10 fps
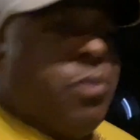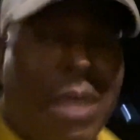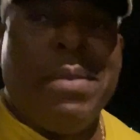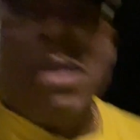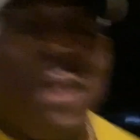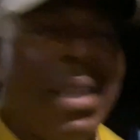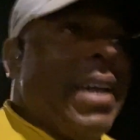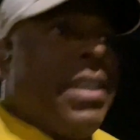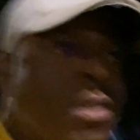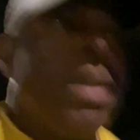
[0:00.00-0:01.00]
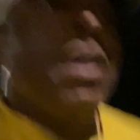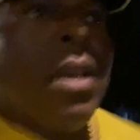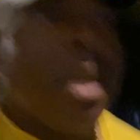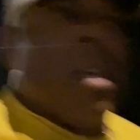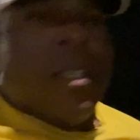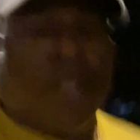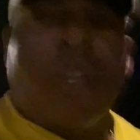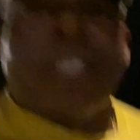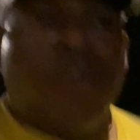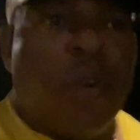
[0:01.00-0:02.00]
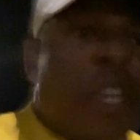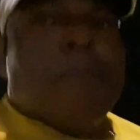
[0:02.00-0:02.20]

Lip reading: What I mean by that is stretches where you're